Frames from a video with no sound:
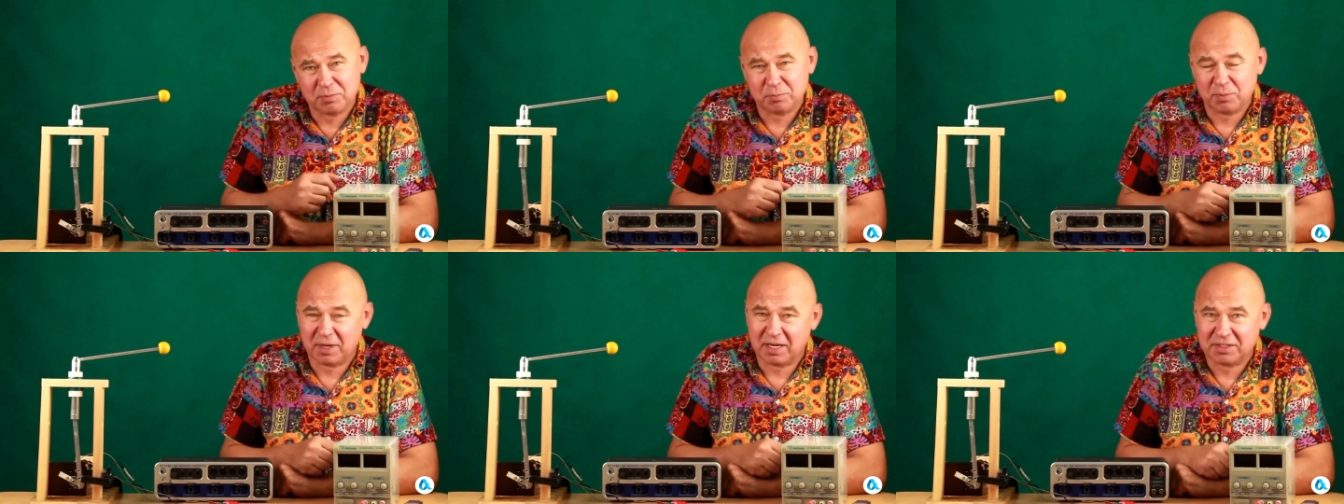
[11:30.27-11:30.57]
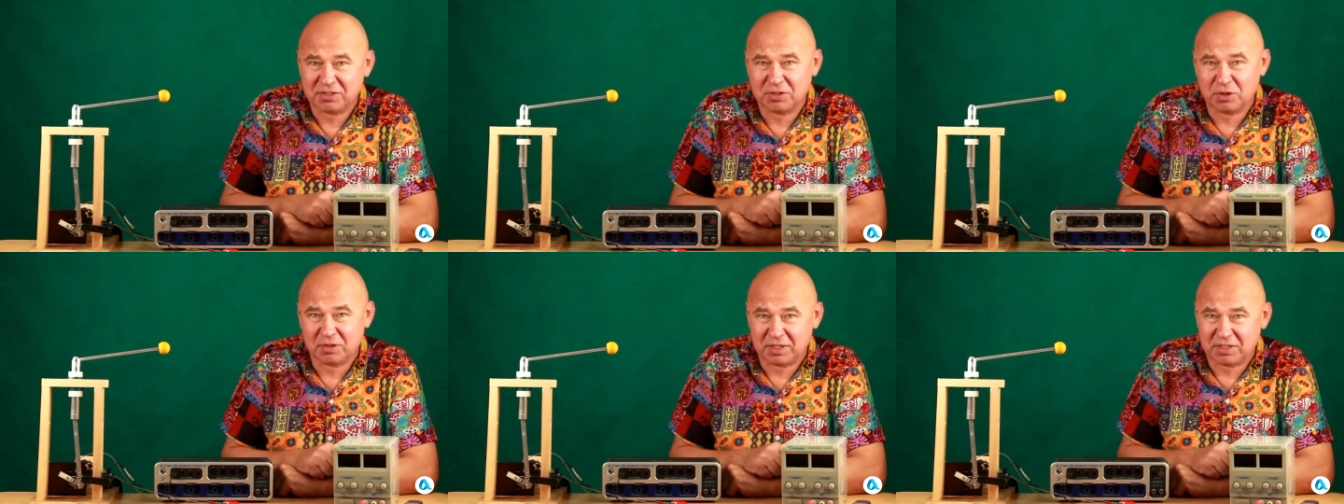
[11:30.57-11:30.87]

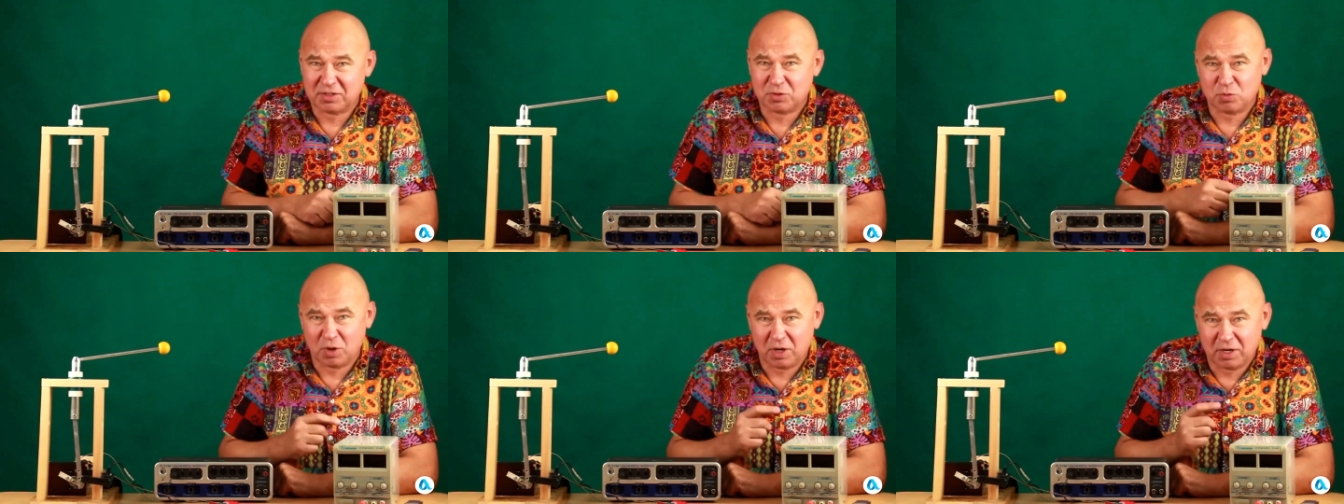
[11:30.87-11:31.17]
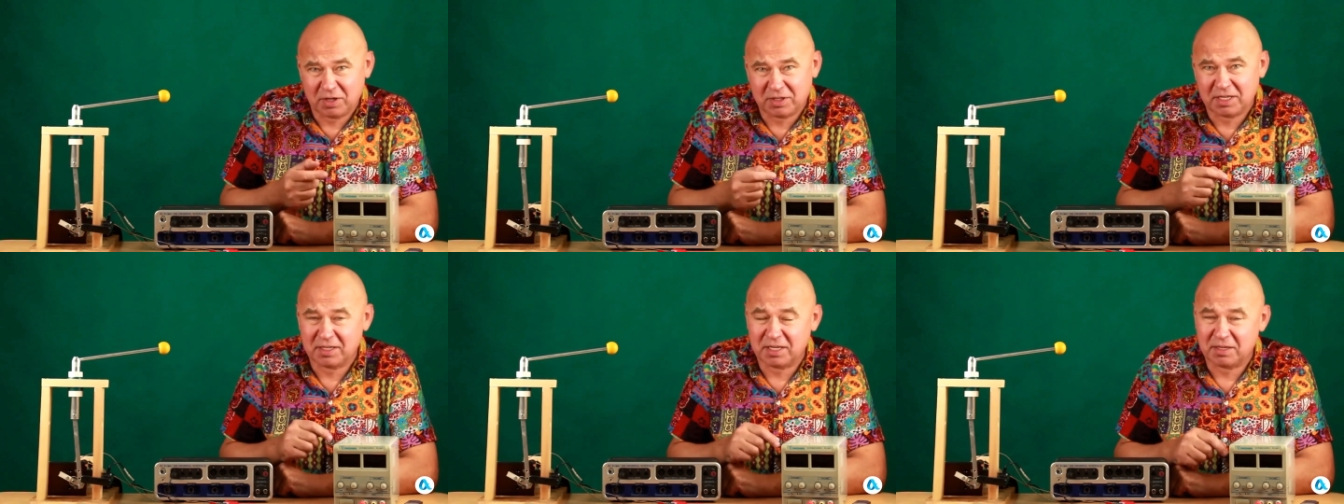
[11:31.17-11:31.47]
based on this
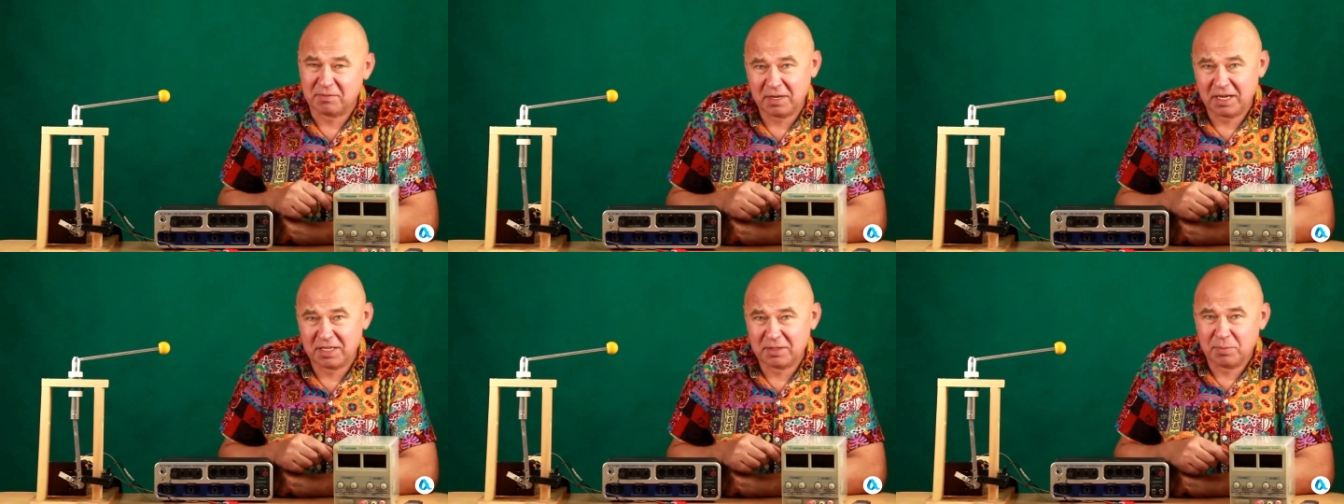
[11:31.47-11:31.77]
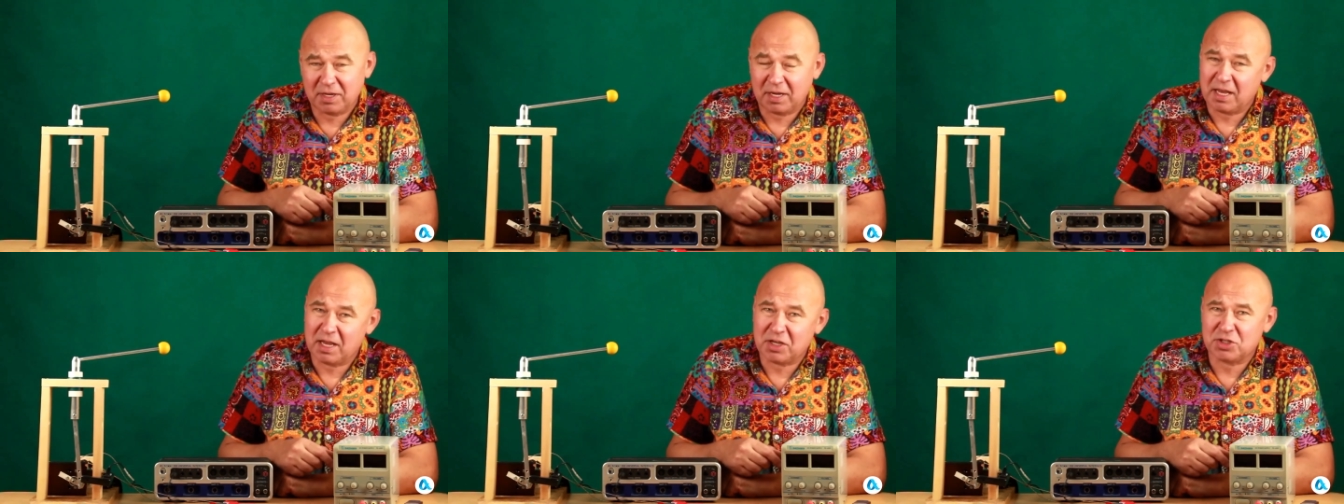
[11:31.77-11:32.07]
qualitative
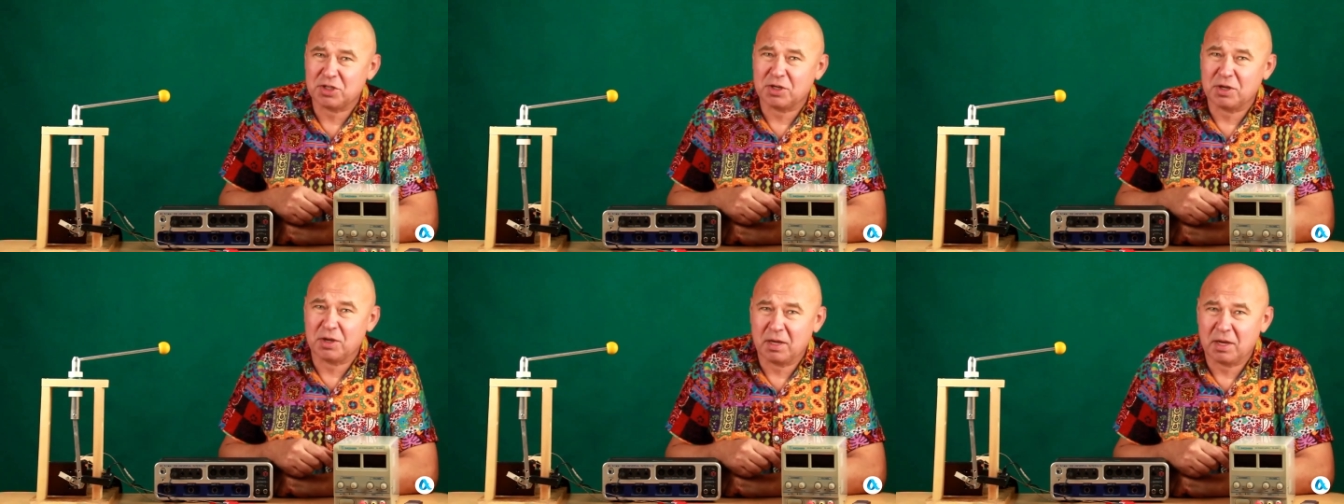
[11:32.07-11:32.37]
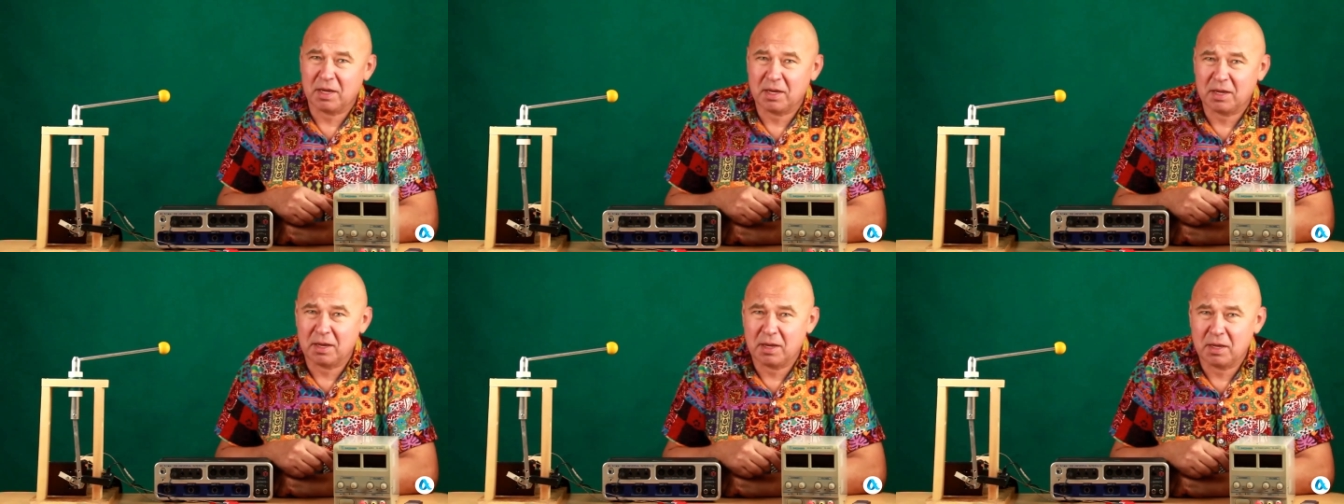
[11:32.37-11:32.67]
explanation
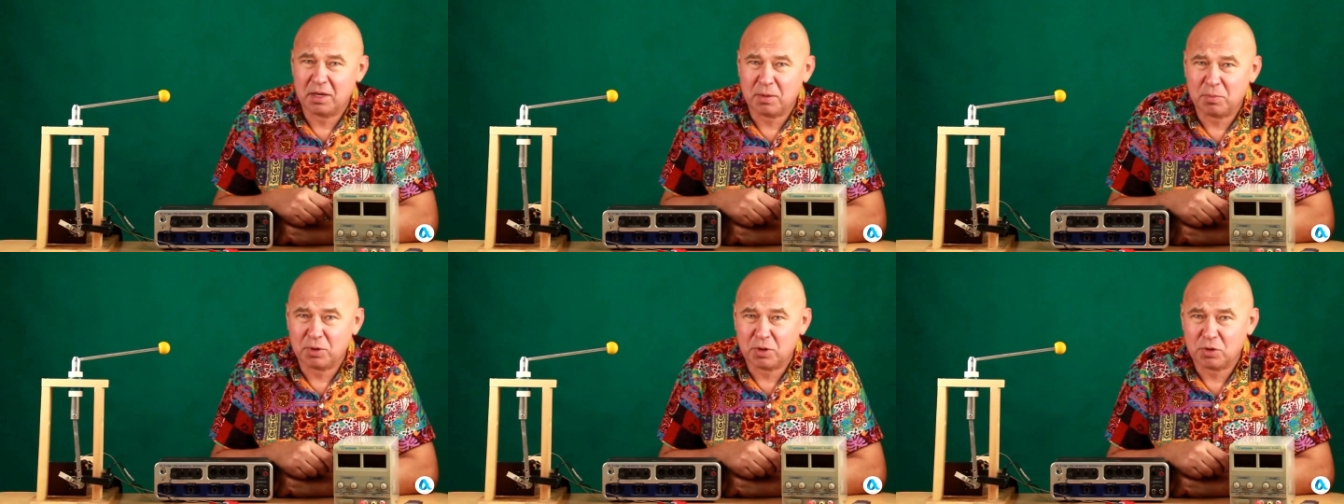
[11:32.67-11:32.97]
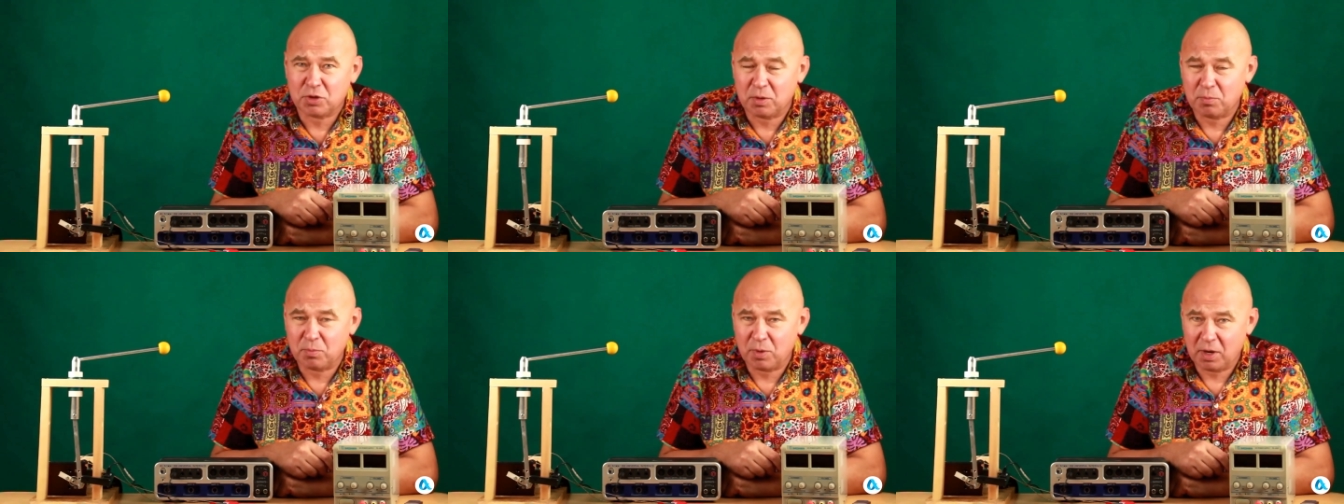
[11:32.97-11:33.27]

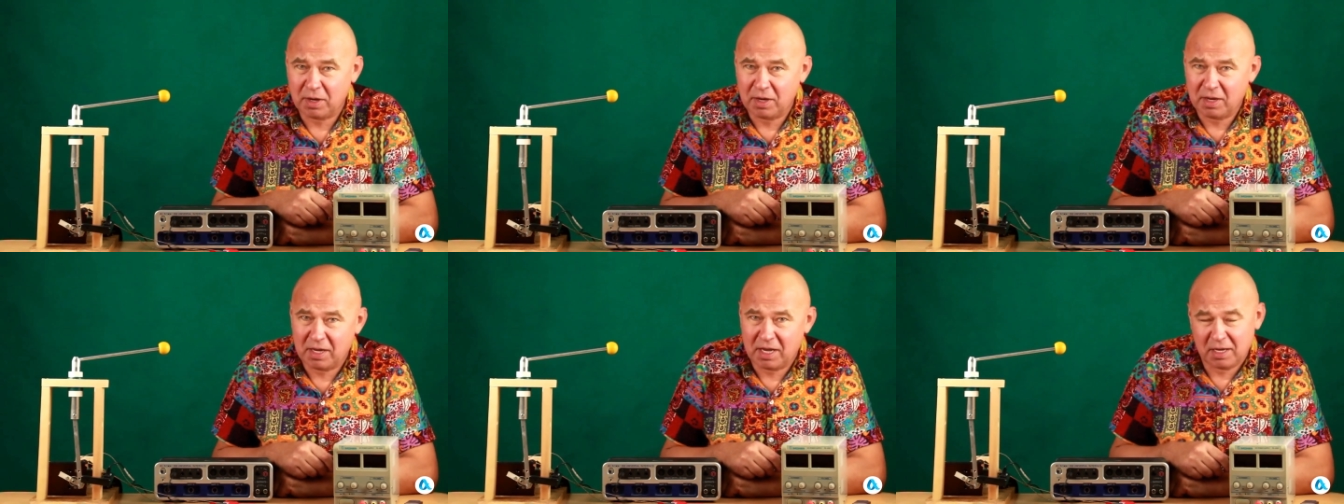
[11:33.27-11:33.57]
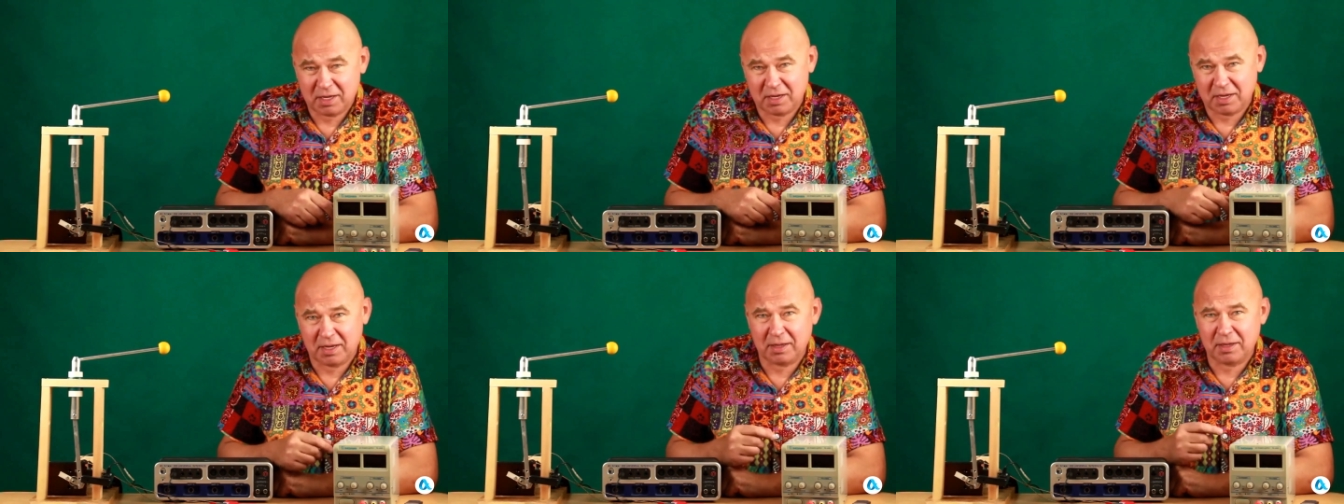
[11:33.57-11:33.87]
computer modeling,